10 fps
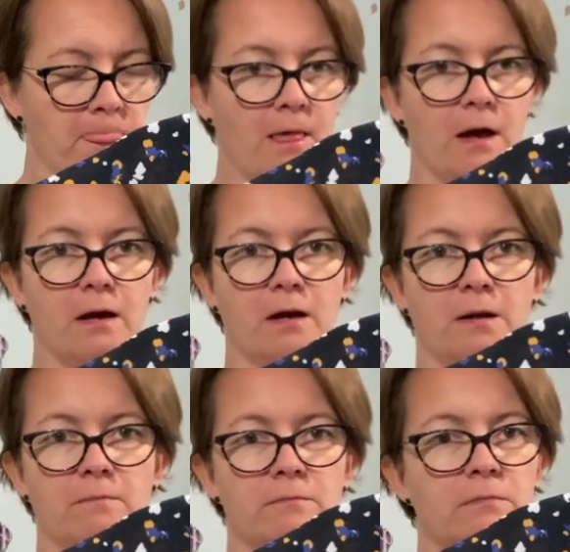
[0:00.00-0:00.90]

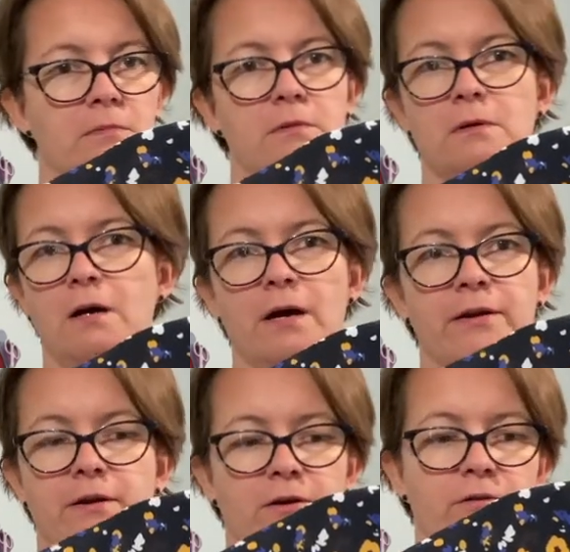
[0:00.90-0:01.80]
um I
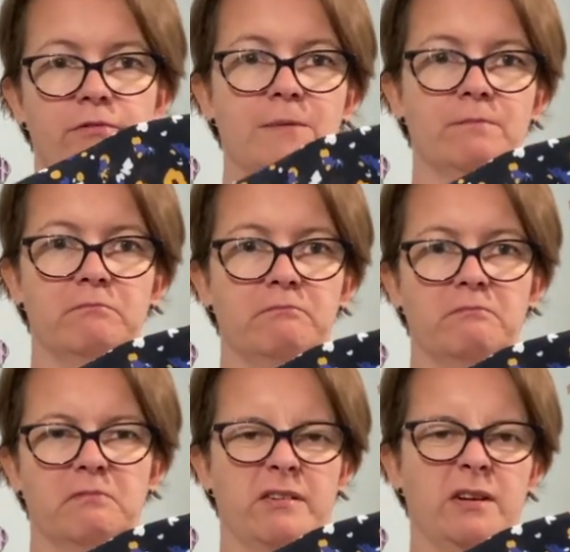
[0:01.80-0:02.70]
don't know three
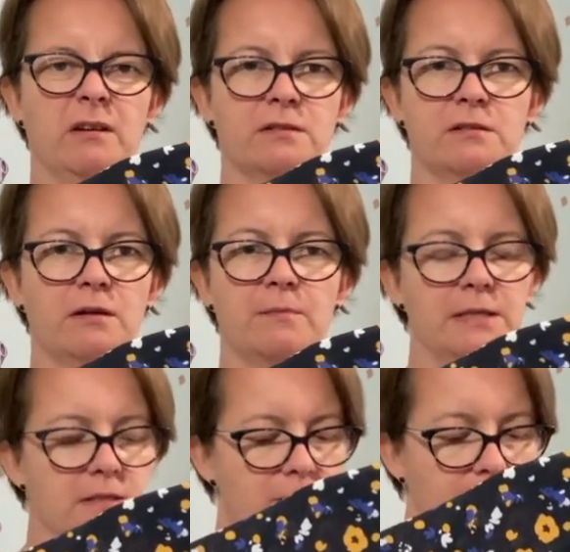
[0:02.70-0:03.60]
3.99 a
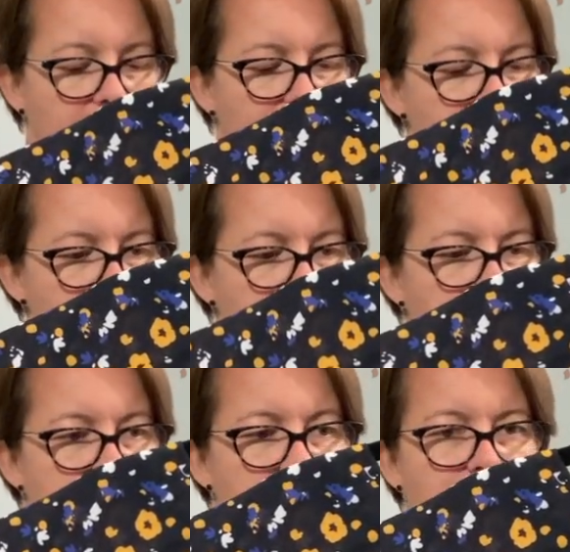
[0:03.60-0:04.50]
meter something like that
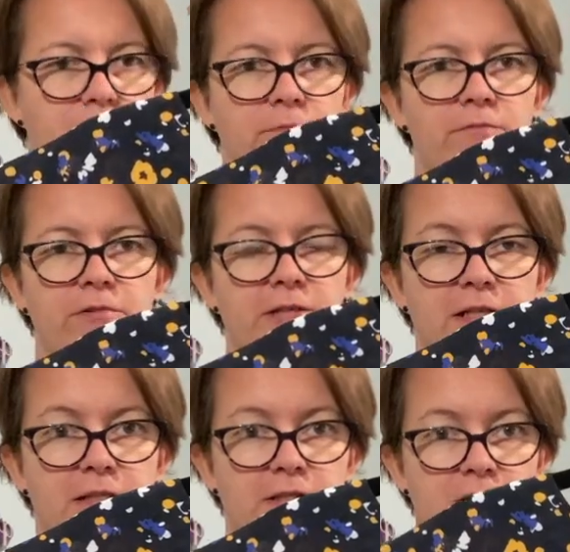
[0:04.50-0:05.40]
ridiculously
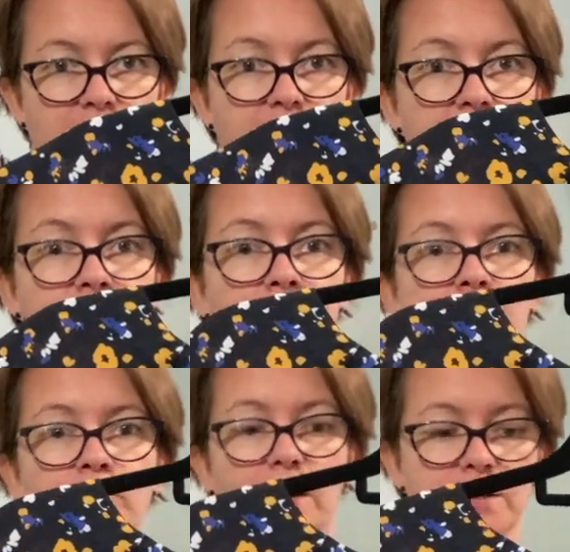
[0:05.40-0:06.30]
ridiculously cheap
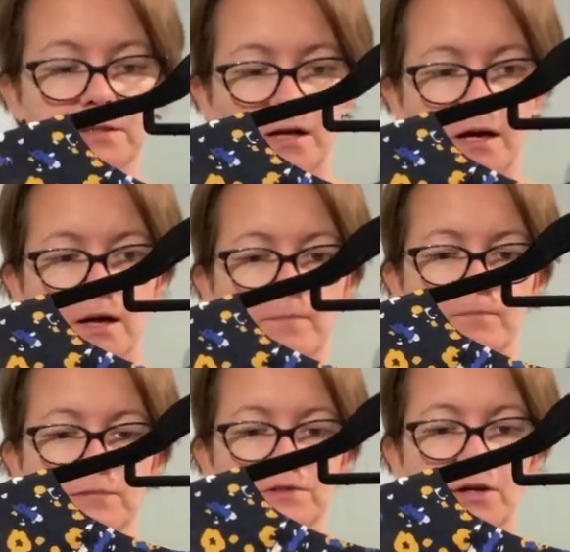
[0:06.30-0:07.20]
but
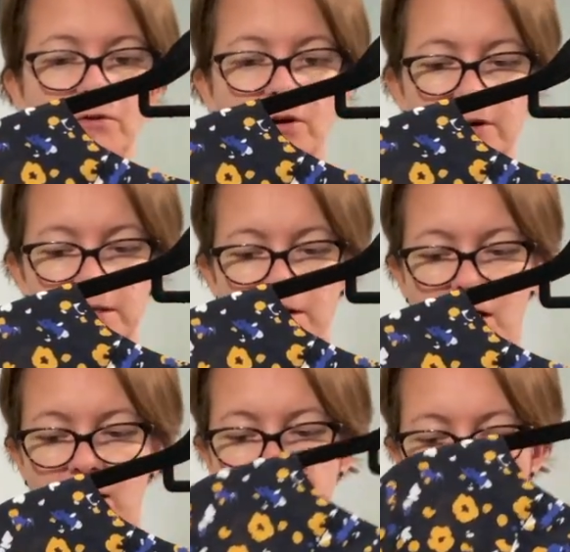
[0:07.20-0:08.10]
um so nice I
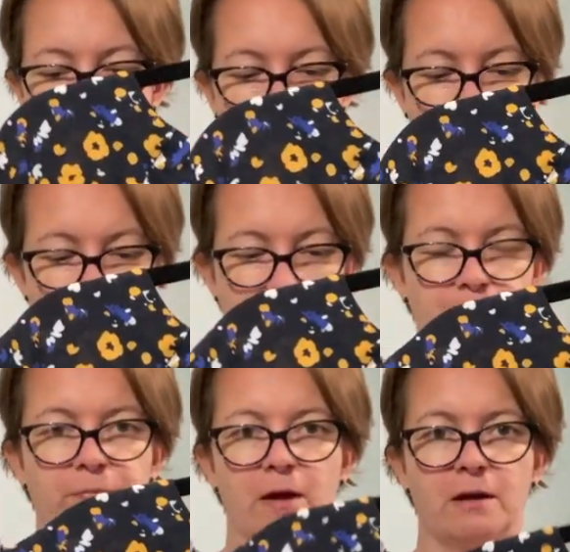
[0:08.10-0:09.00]
love the fabric
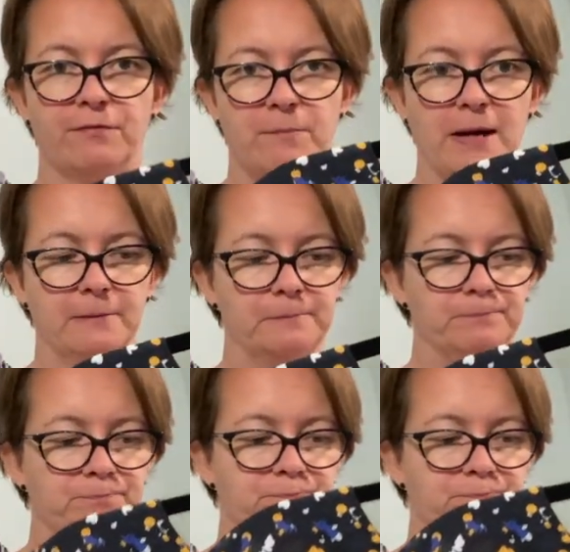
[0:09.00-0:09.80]
I love the pattern